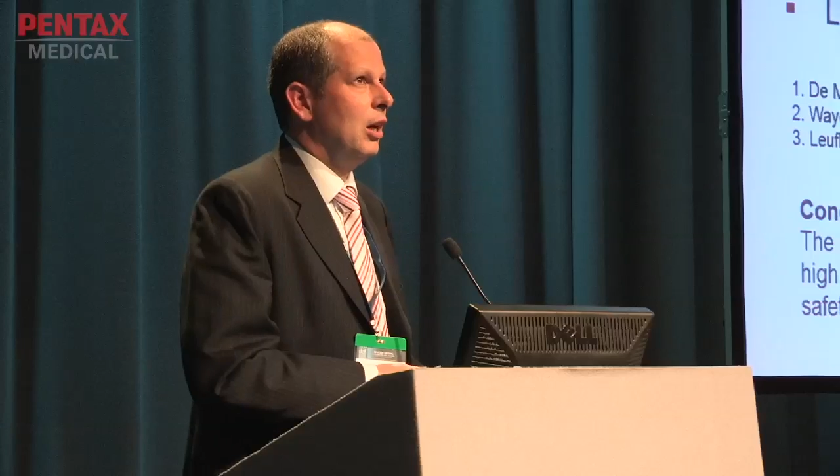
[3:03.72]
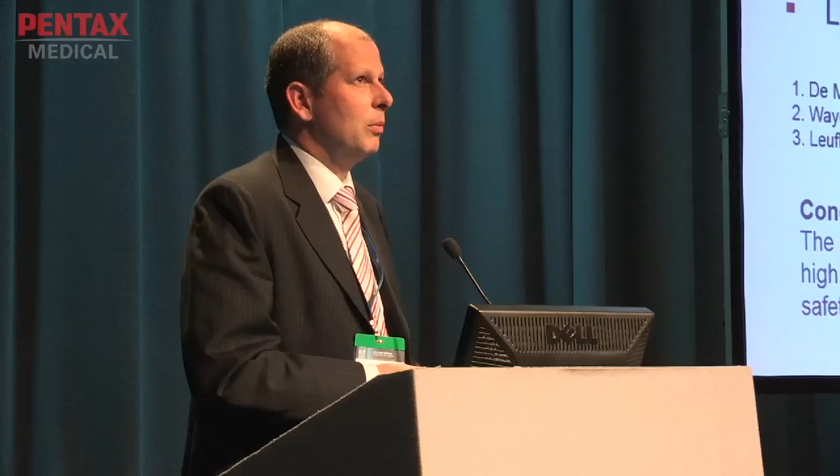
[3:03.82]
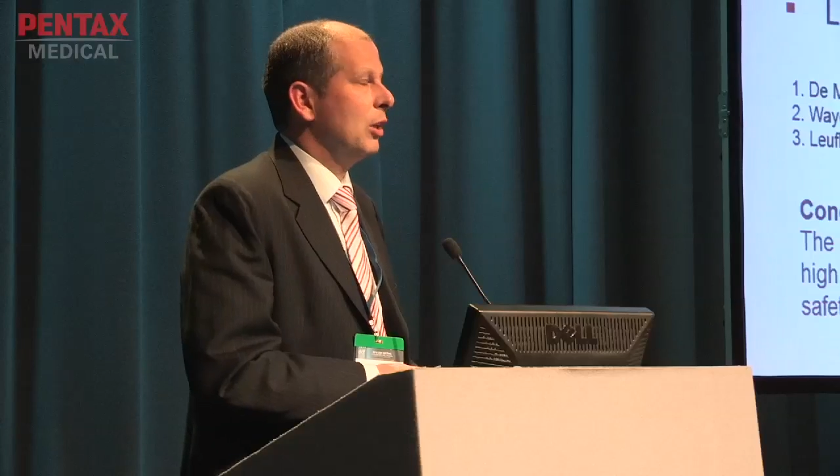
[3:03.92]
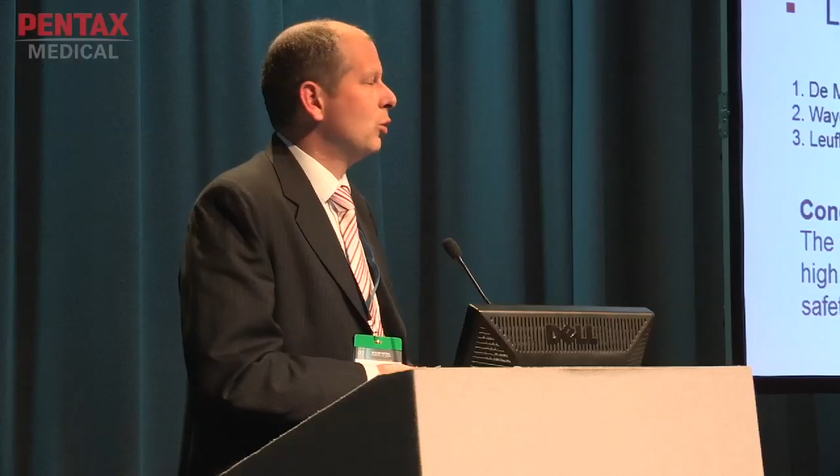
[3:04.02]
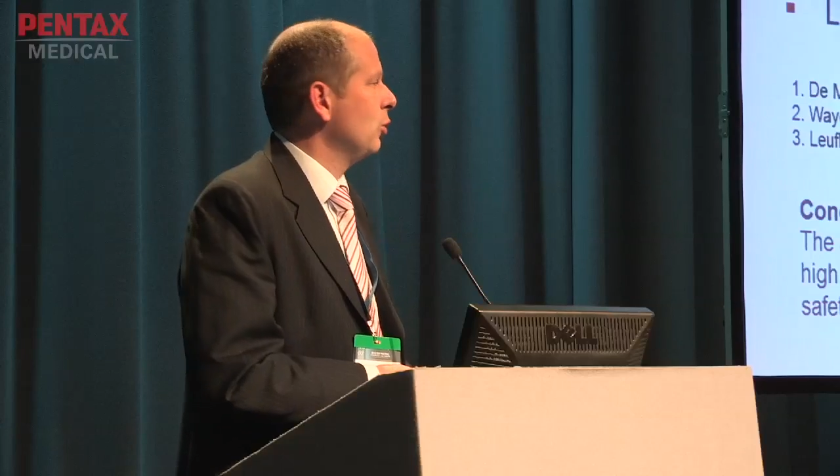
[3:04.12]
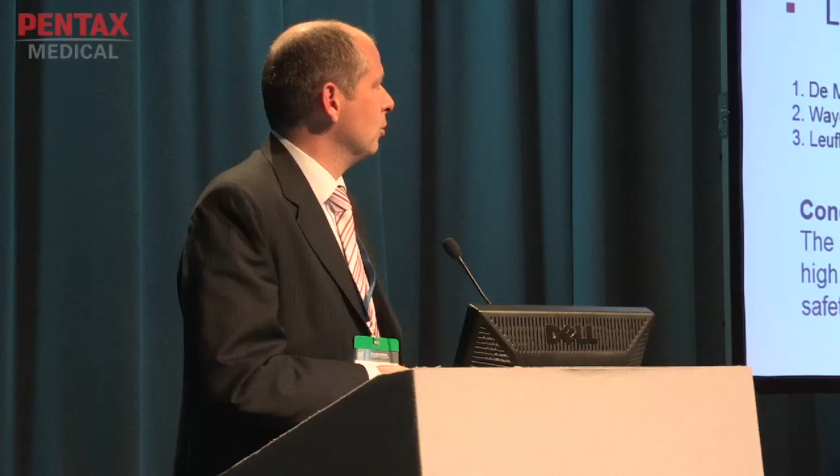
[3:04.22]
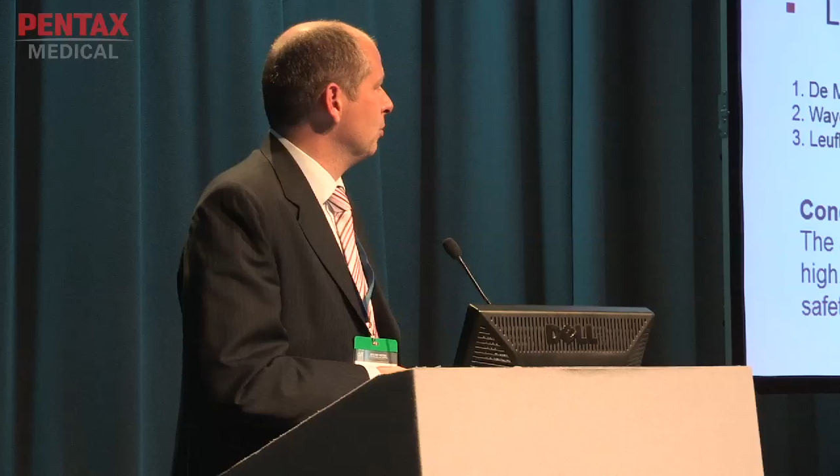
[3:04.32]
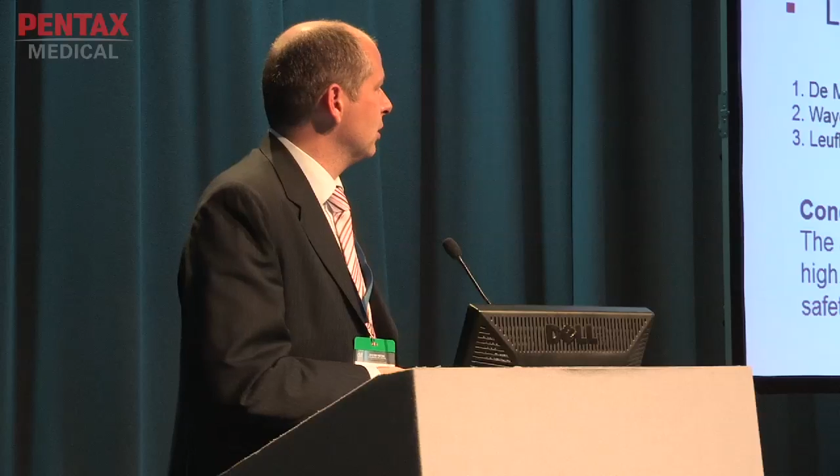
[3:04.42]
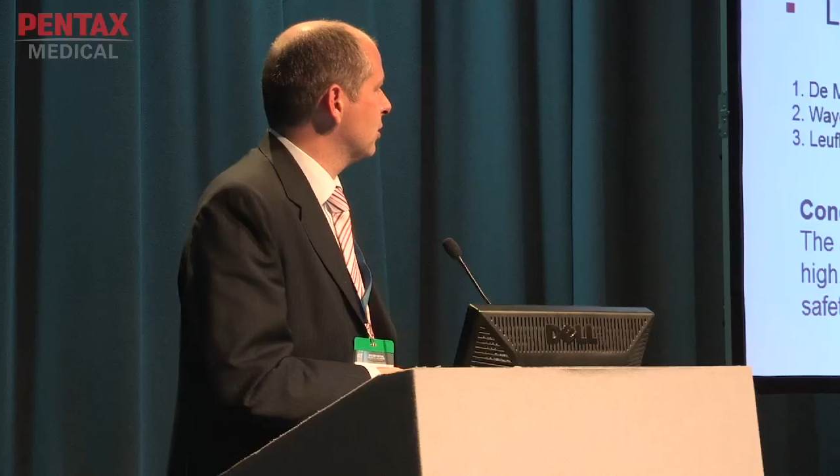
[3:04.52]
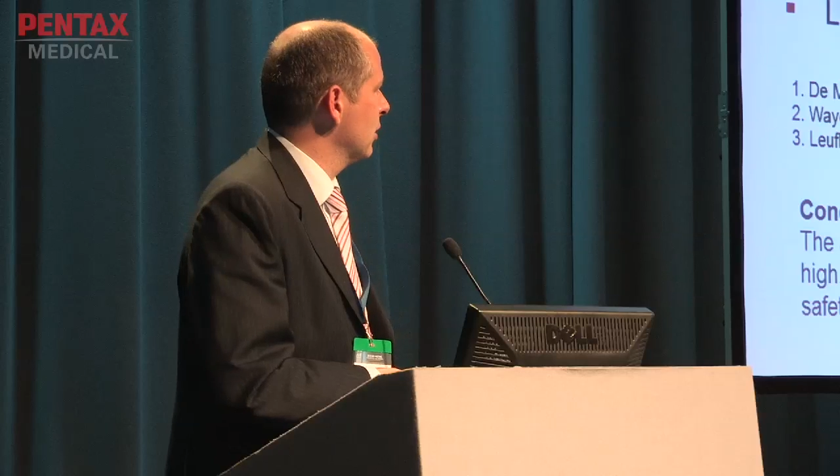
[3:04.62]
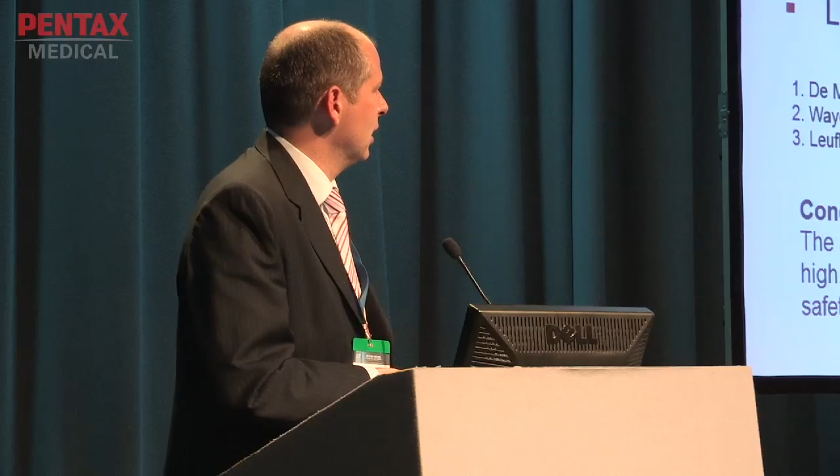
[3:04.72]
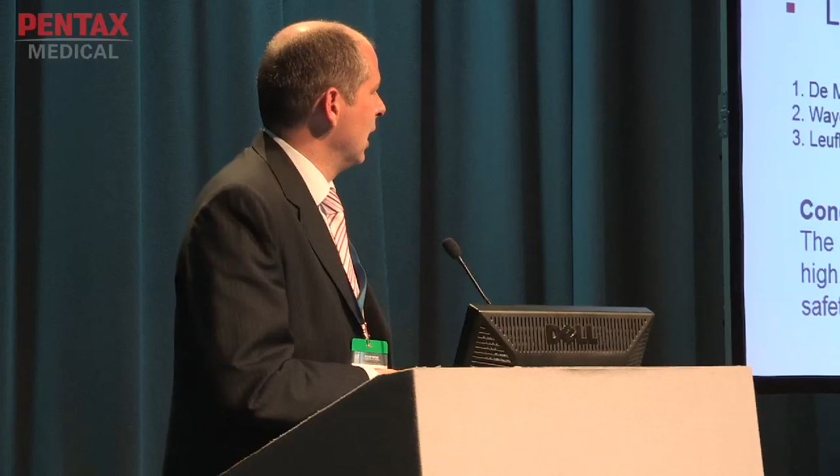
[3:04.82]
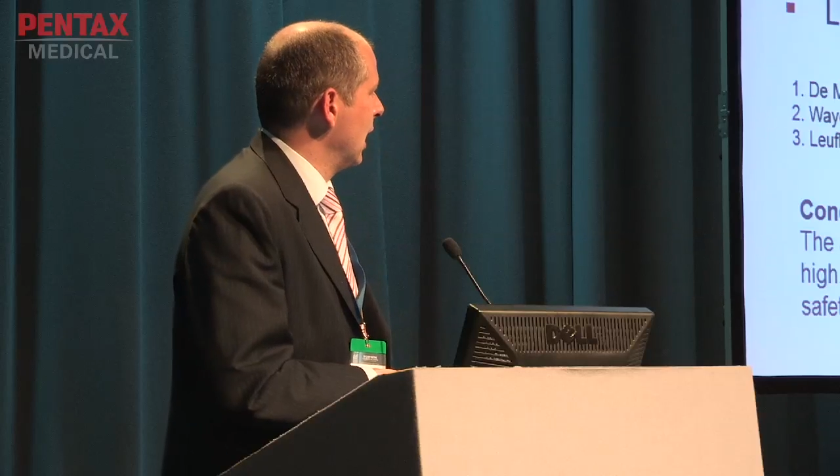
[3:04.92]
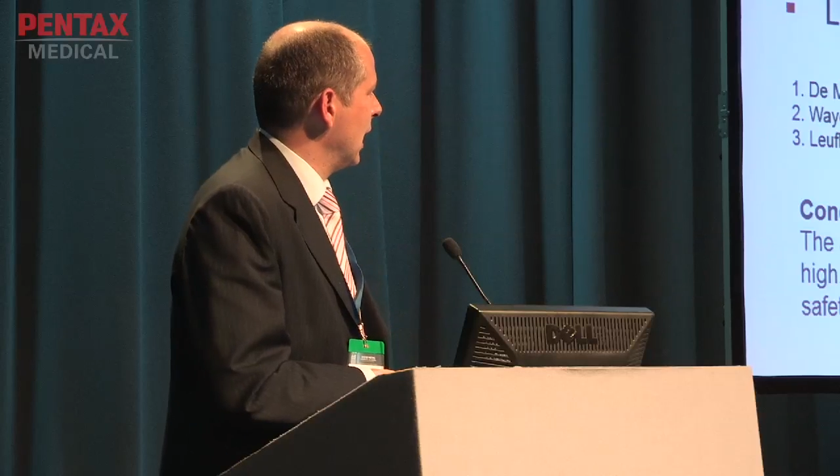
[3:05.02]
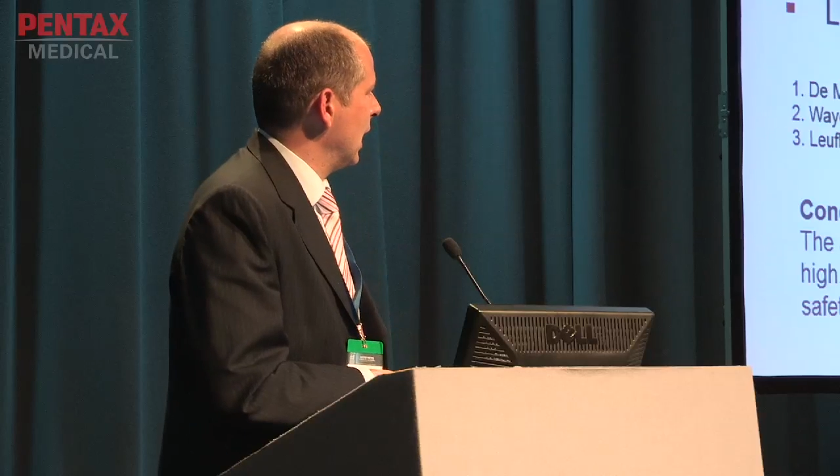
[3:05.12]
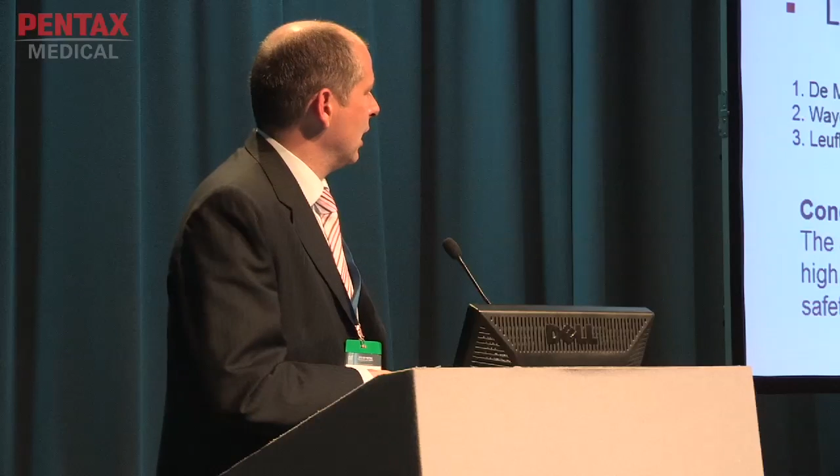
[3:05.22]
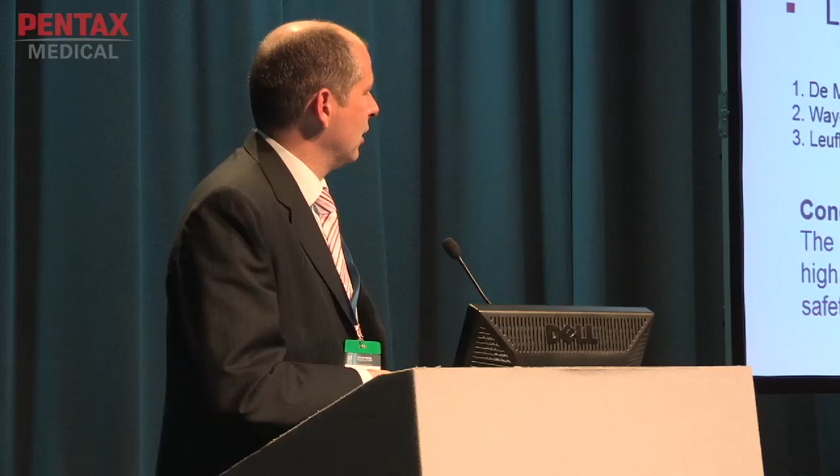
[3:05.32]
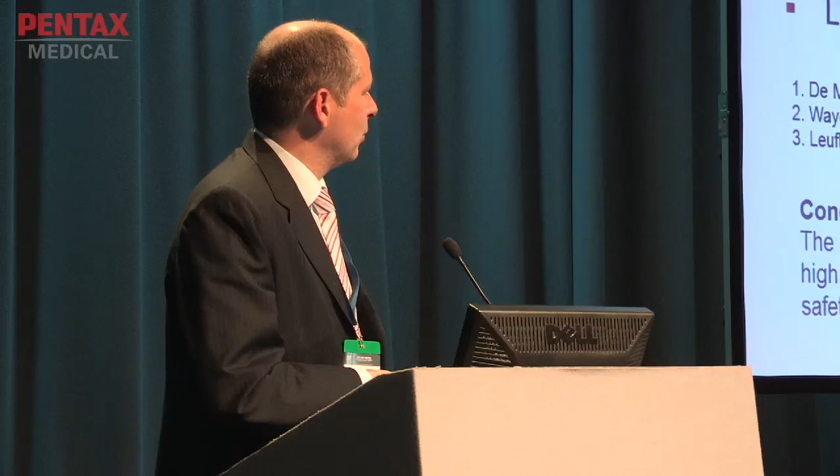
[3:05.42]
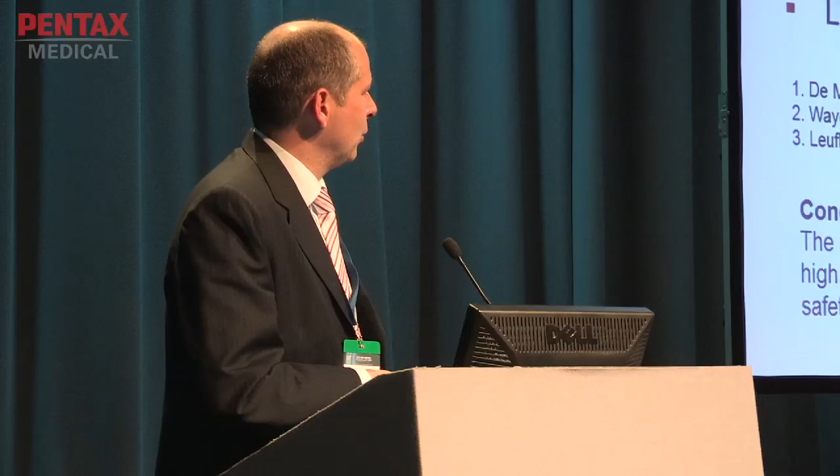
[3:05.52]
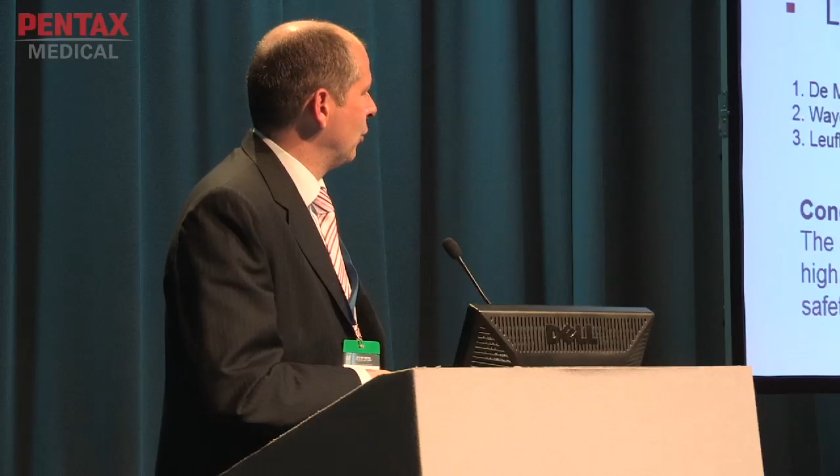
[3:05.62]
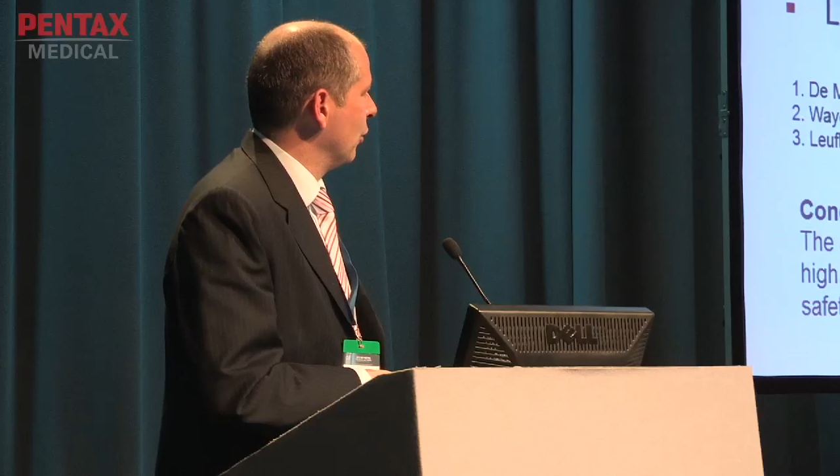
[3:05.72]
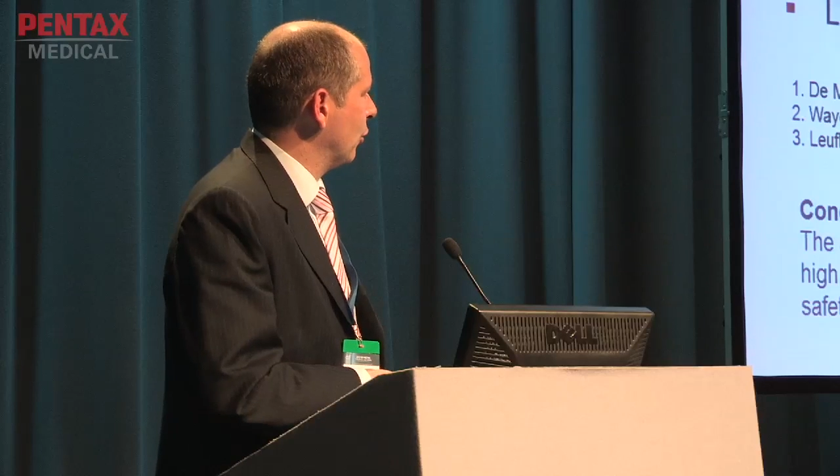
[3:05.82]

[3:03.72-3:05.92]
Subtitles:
how much do you miss, and with